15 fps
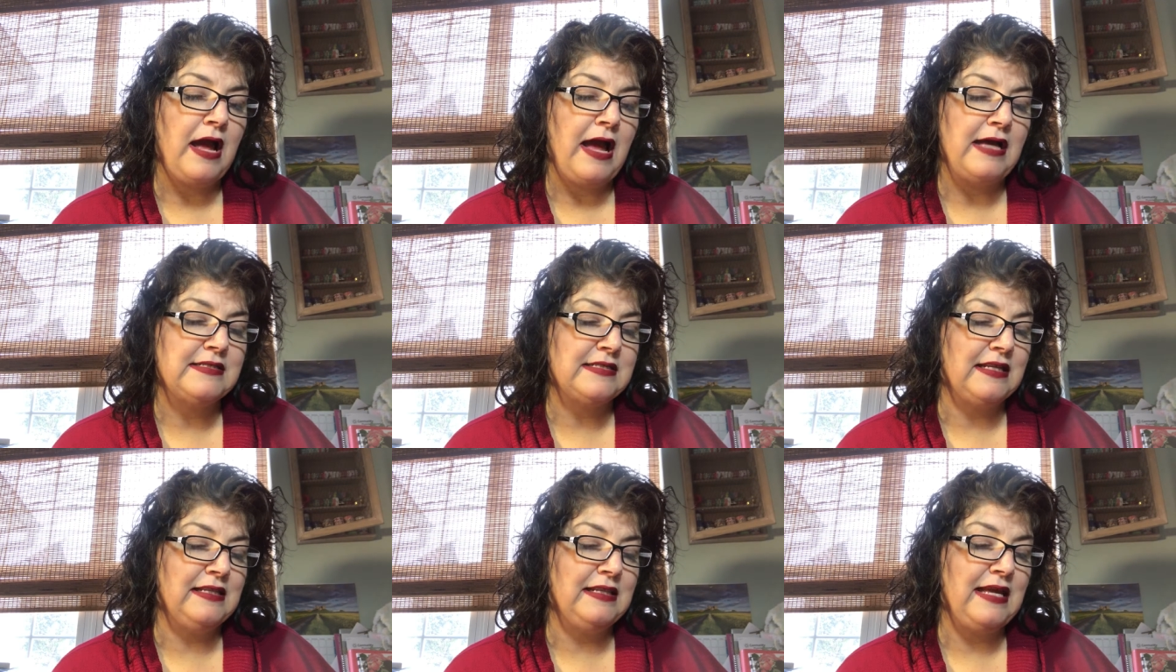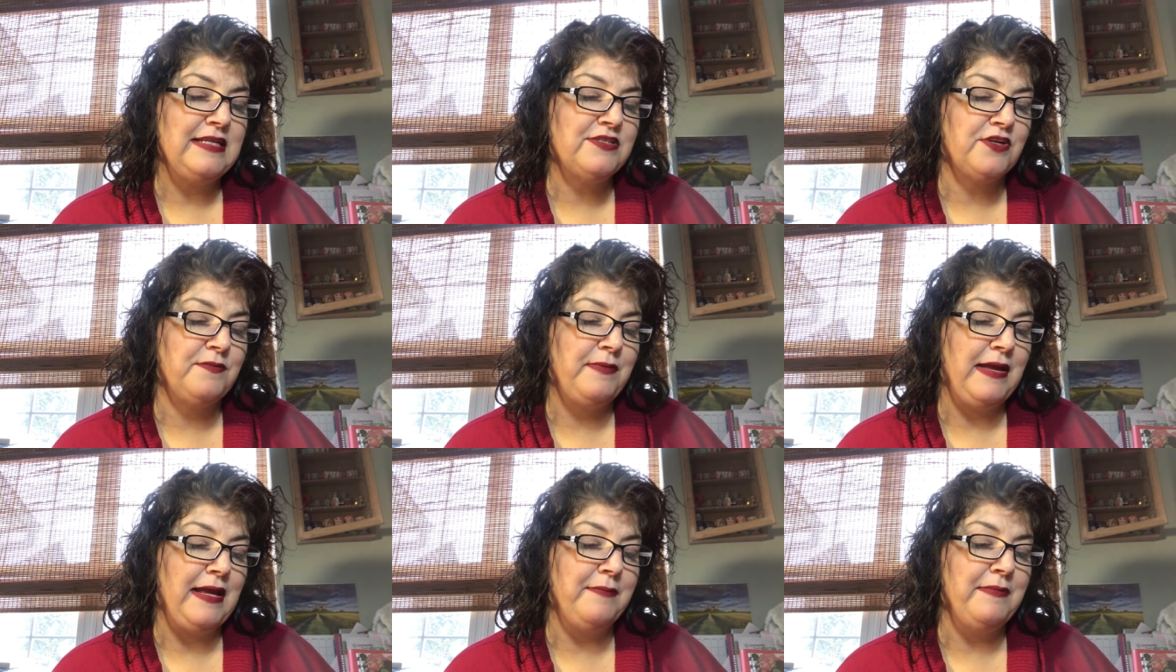as a laser
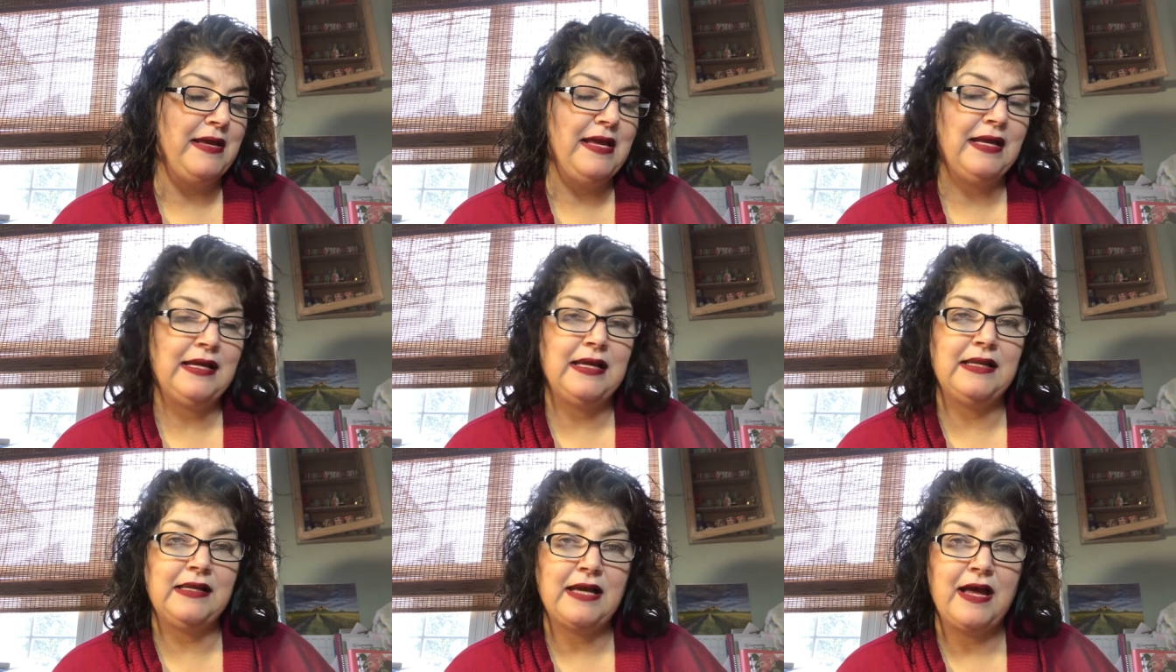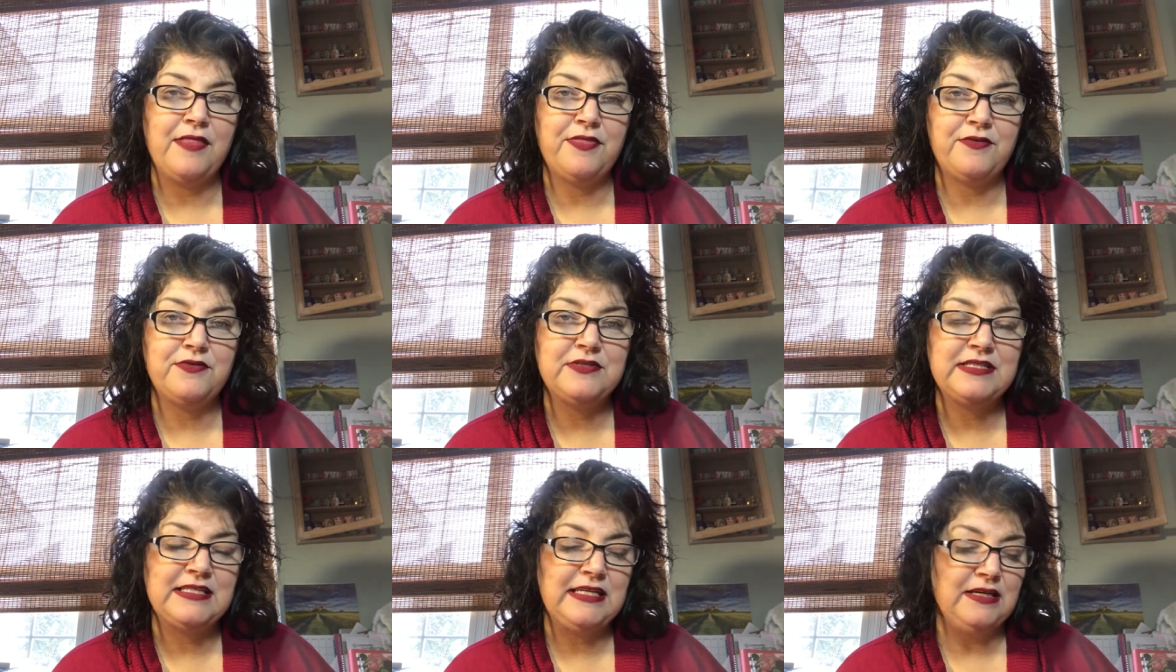beam, it can cut through
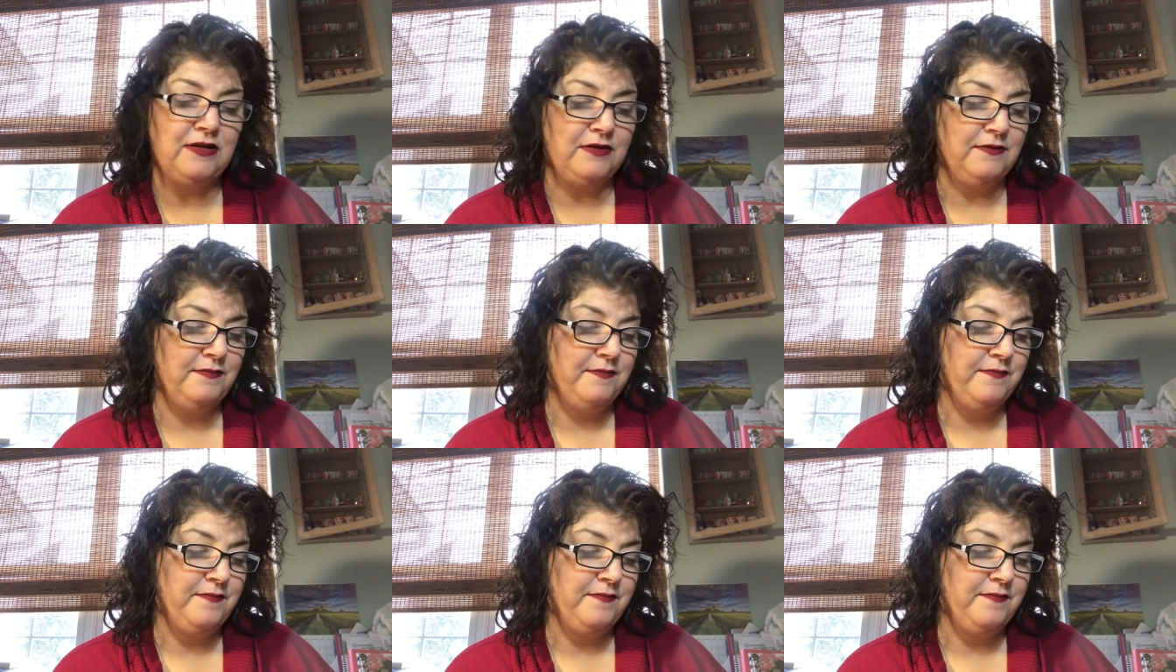steel.